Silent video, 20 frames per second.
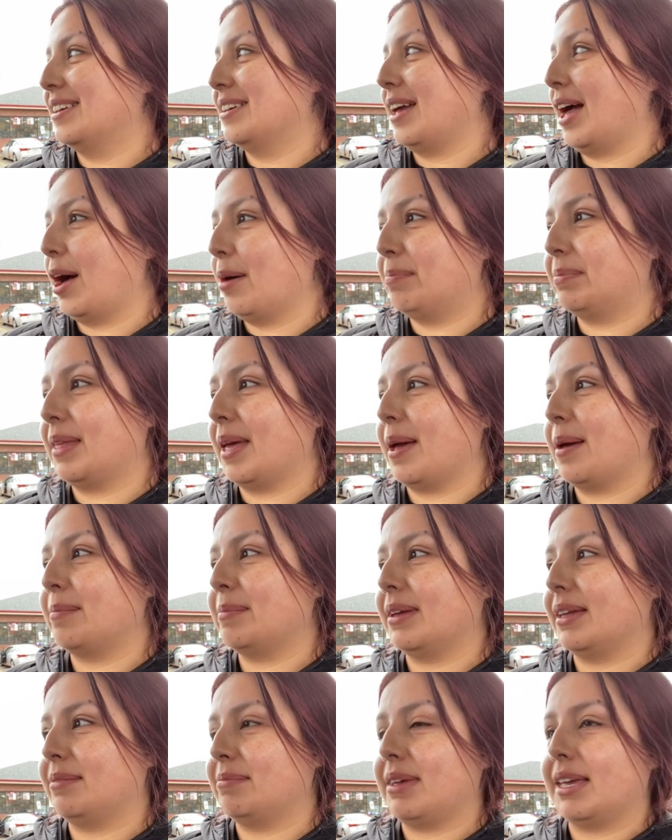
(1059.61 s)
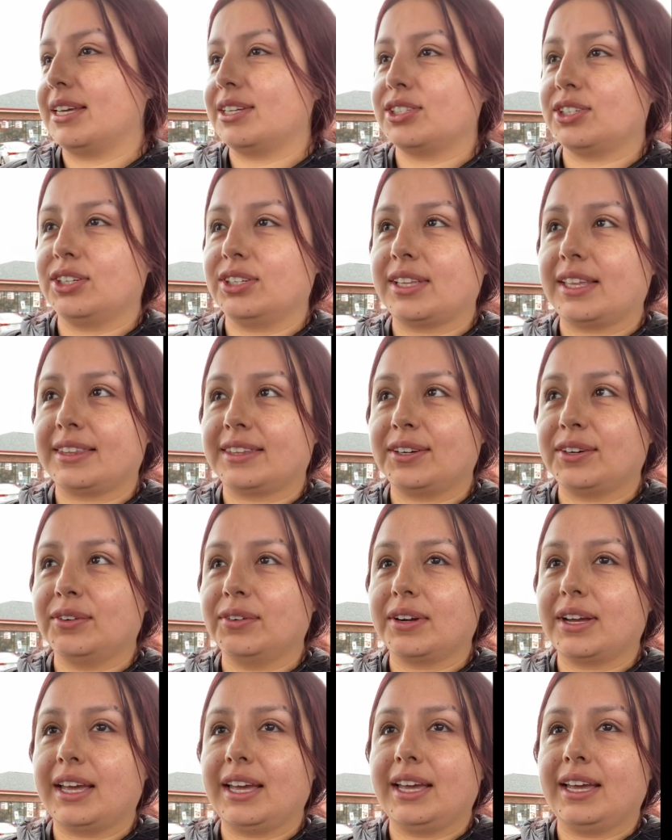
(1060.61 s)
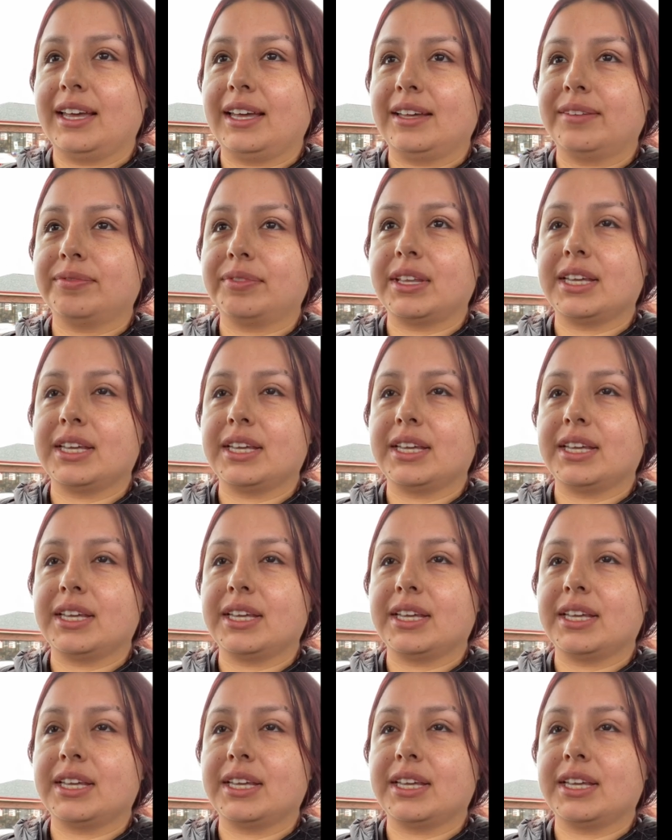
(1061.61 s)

help them and make sure that they're okay.